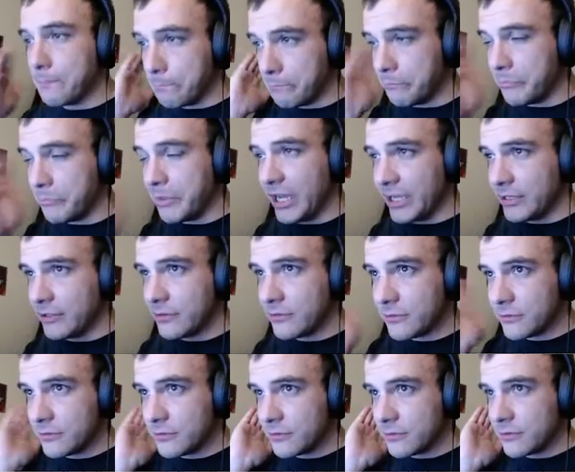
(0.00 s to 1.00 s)
But
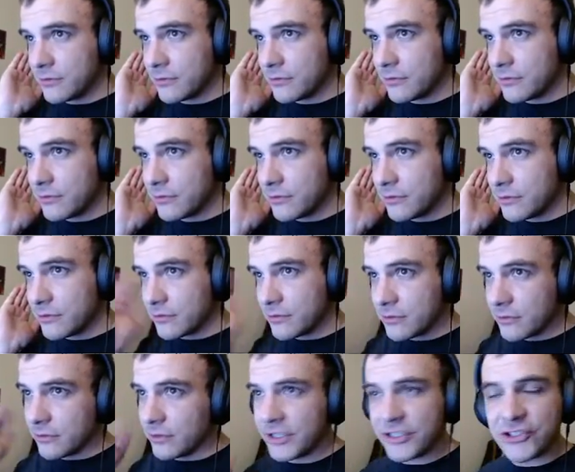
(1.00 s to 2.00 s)

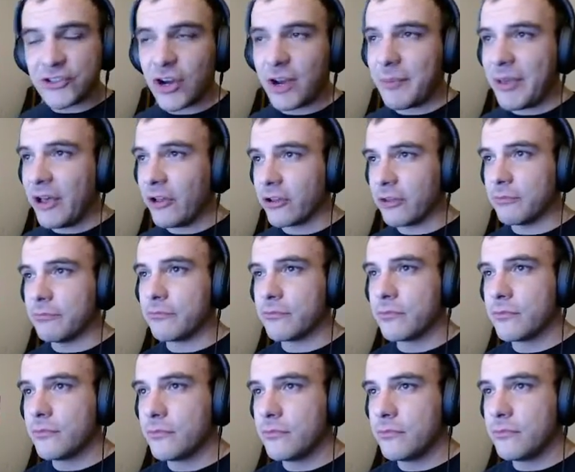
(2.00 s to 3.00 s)
let's try Malcolm,
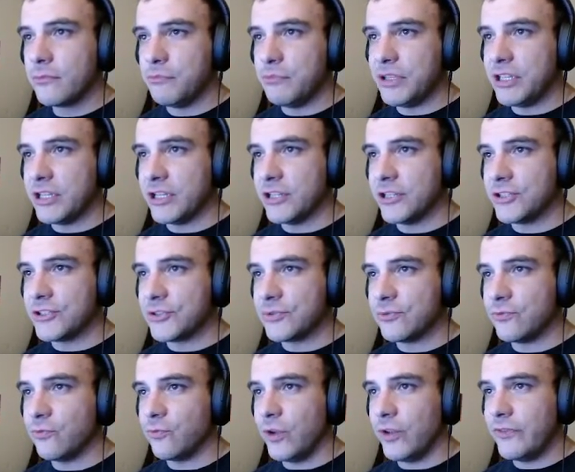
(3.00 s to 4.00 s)
because
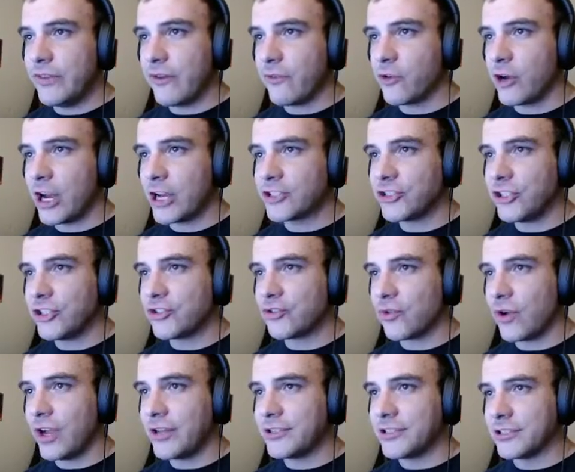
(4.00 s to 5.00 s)
we've never actually
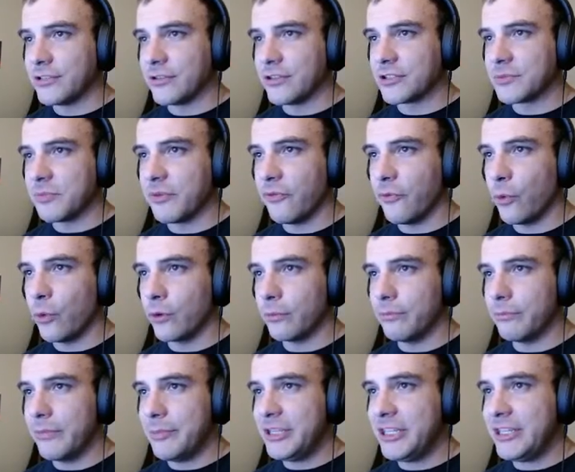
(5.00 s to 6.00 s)
tried to do this before.
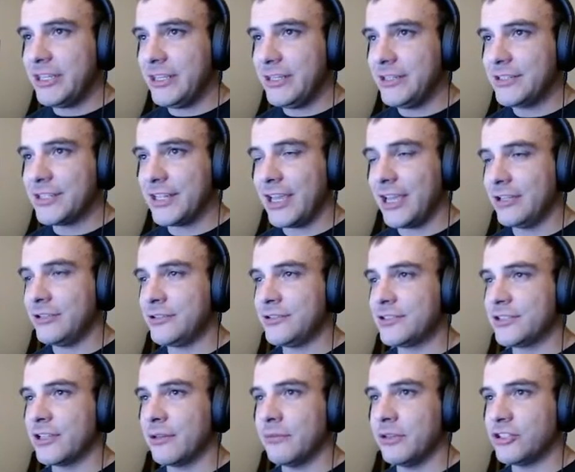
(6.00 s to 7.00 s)
Maybe he's had
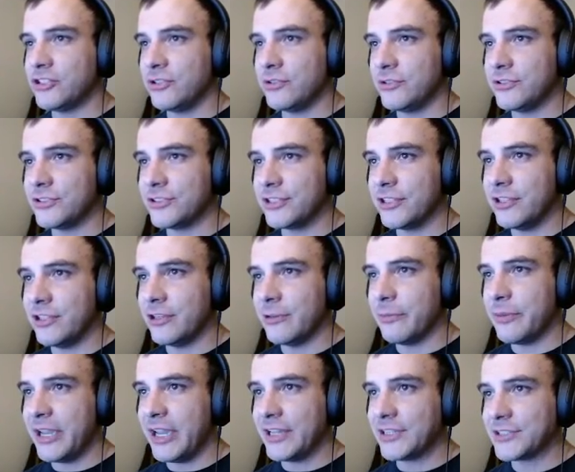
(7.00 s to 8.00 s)
some issues in the
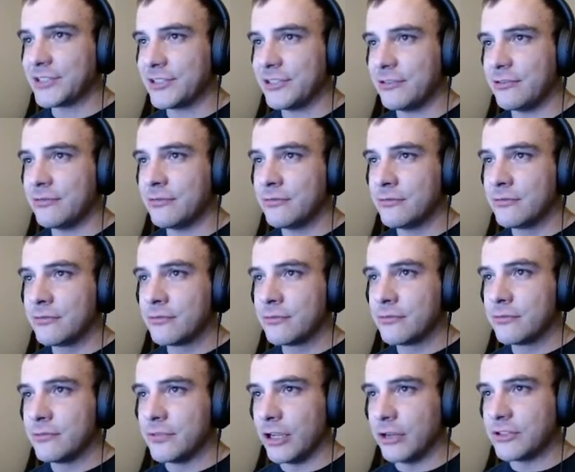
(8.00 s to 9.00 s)
past, and
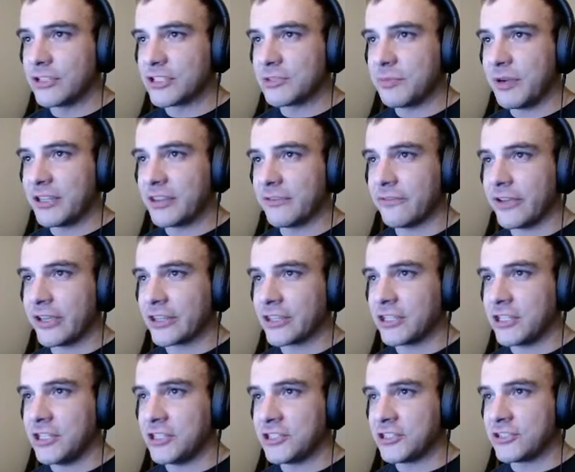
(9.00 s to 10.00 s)
despite the fact
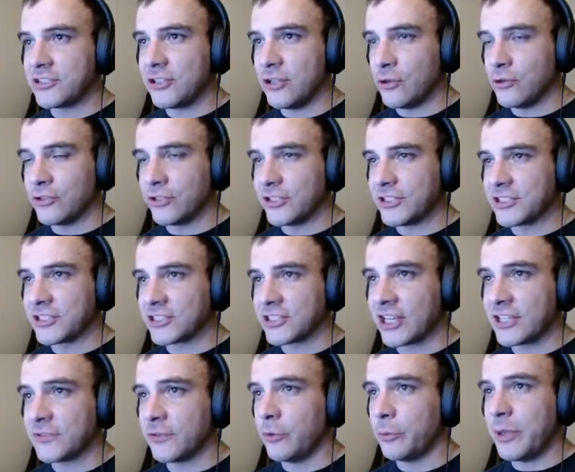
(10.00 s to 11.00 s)
that he's hugely
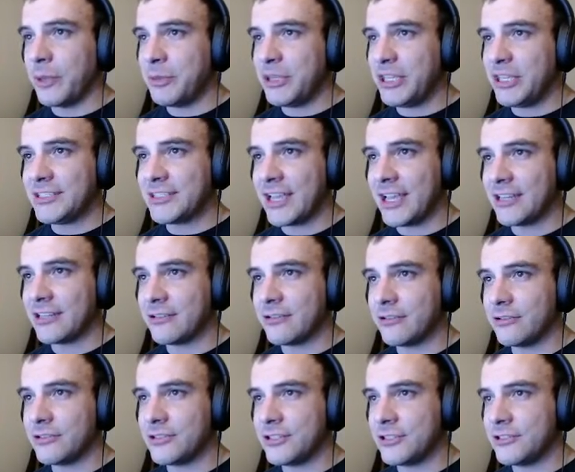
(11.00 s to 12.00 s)
successful, maybe he's
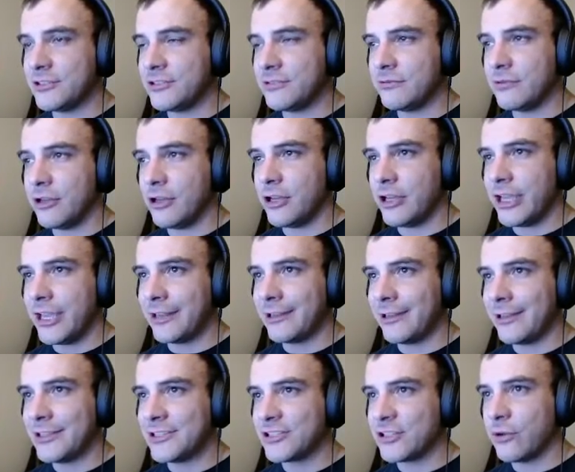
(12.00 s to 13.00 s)
had to
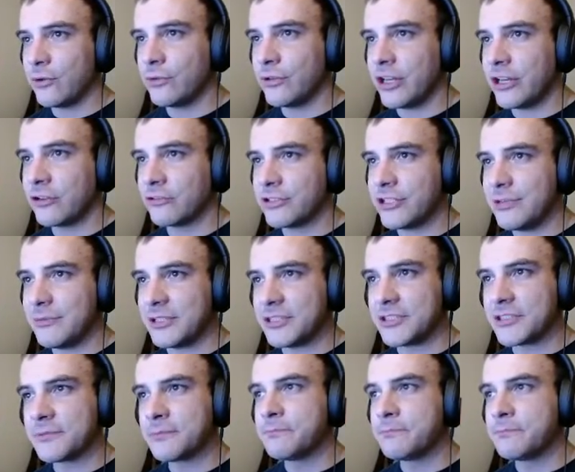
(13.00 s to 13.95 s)
handle his own inner demons.